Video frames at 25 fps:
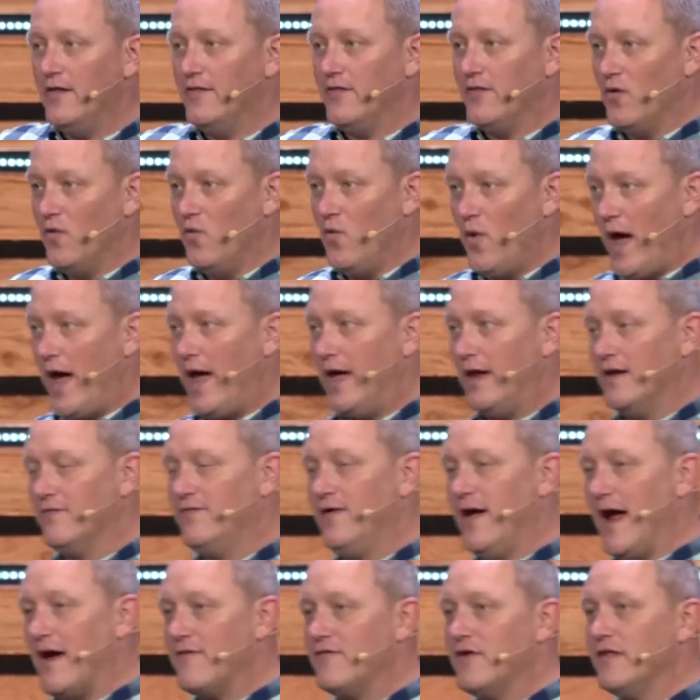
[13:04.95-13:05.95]
the weight of
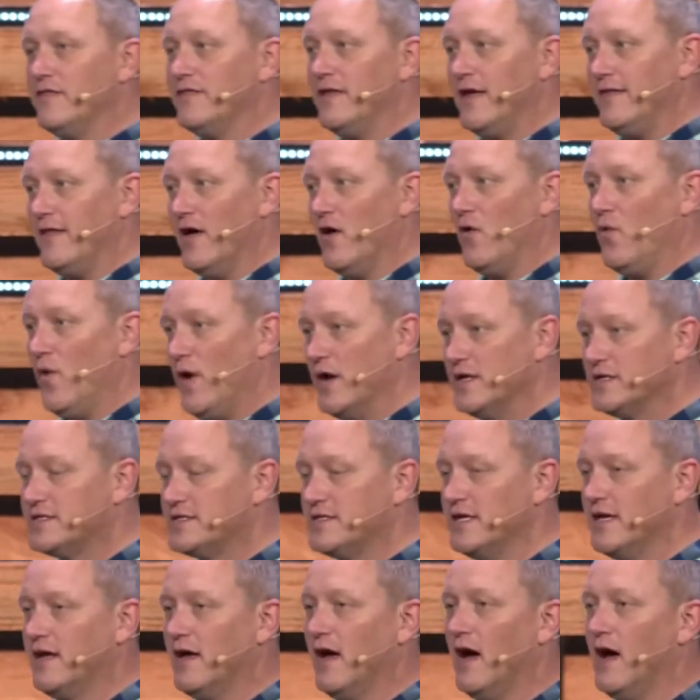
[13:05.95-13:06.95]
everything that was
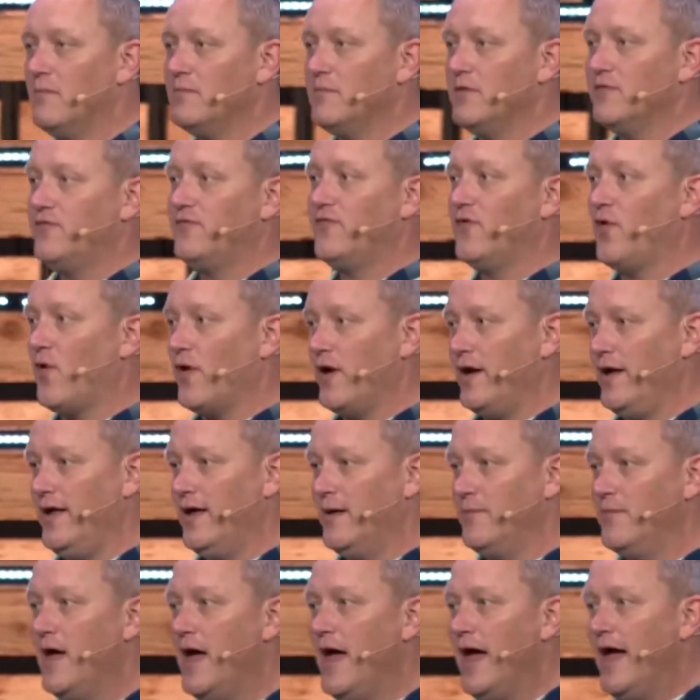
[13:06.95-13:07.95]
to come before
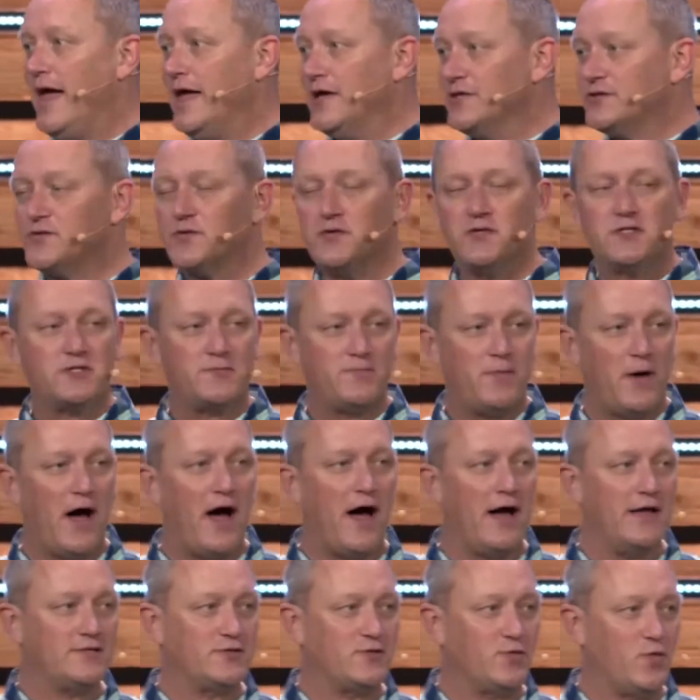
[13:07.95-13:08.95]
him, his
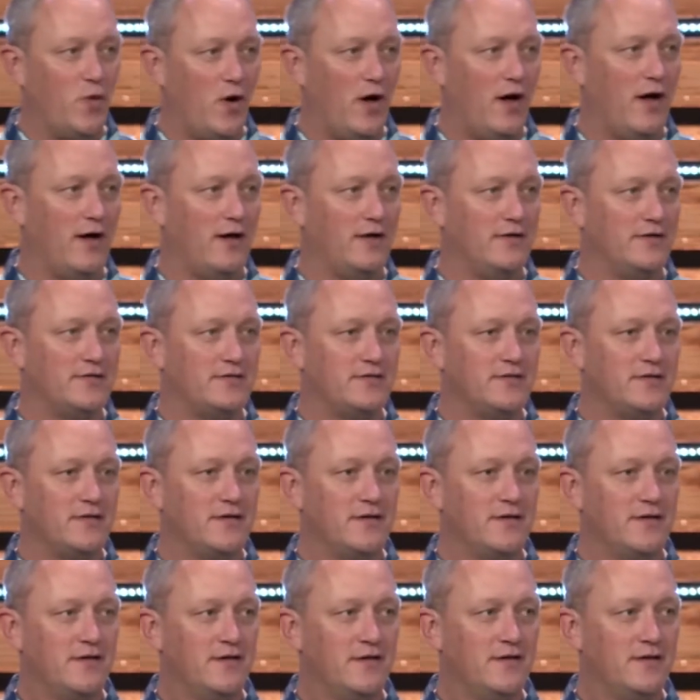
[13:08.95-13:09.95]
response was
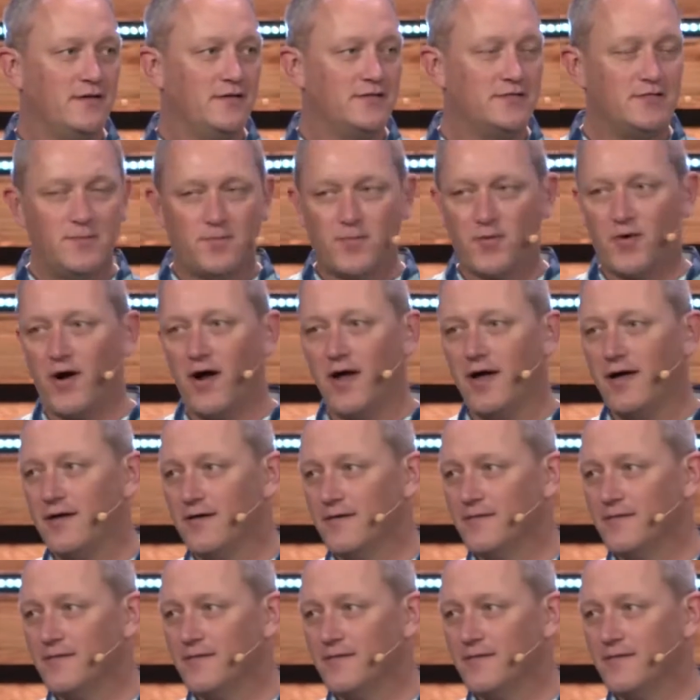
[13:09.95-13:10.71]
to pray.